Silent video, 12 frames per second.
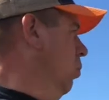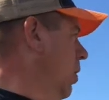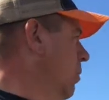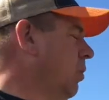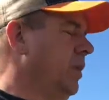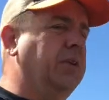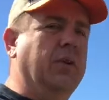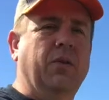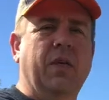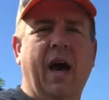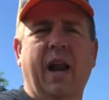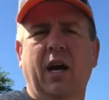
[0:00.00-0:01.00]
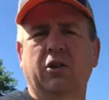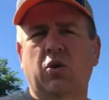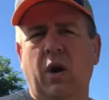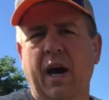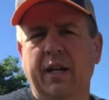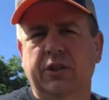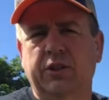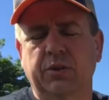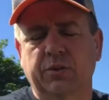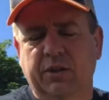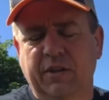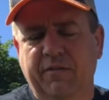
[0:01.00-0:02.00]
When we do that, I'll try to
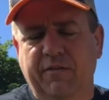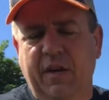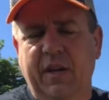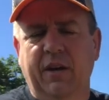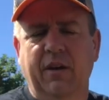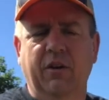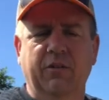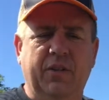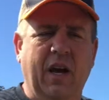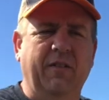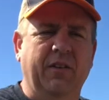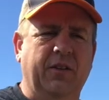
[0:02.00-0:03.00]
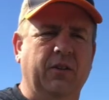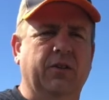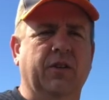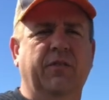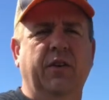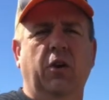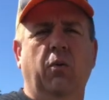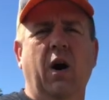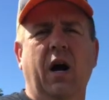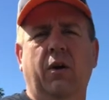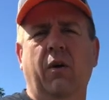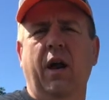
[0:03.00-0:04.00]
shoot some video, definitely do some video
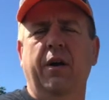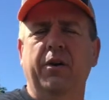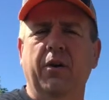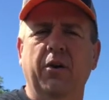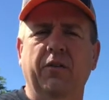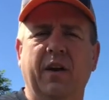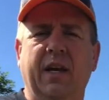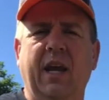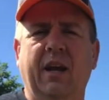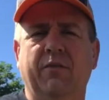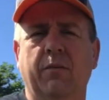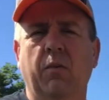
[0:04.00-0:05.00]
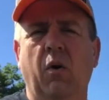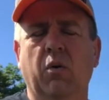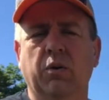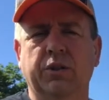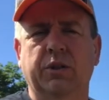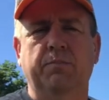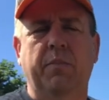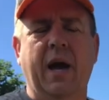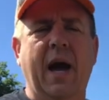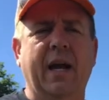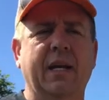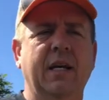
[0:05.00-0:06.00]
walk around. I don't know if I can from the
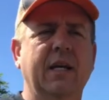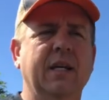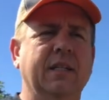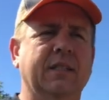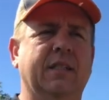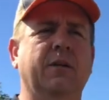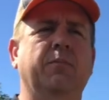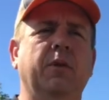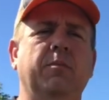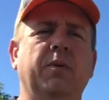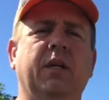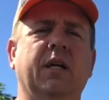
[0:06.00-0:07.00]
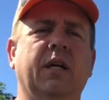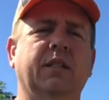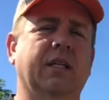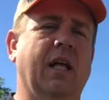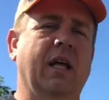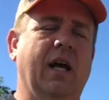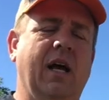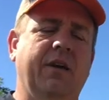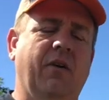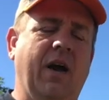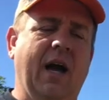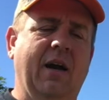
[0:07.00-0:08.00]
horseback, simply because I
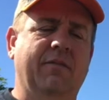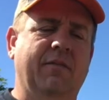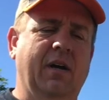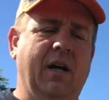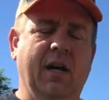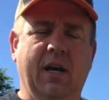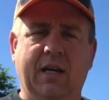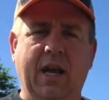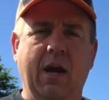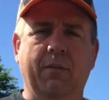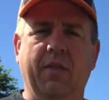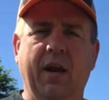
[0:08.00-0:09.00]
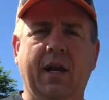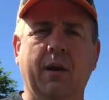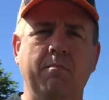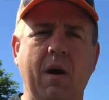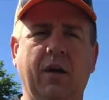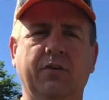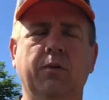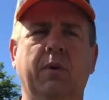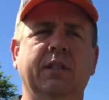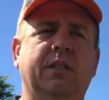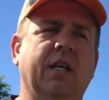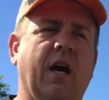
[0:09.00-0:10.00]
don't have a camera that I can mount to
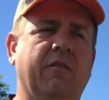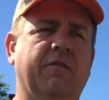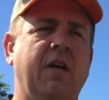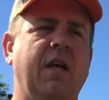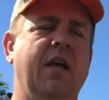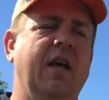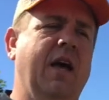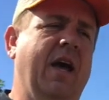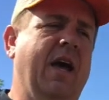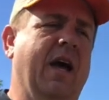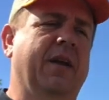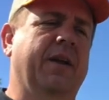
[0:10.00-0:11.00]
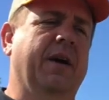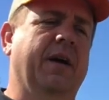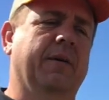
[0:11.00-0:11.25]
myself. And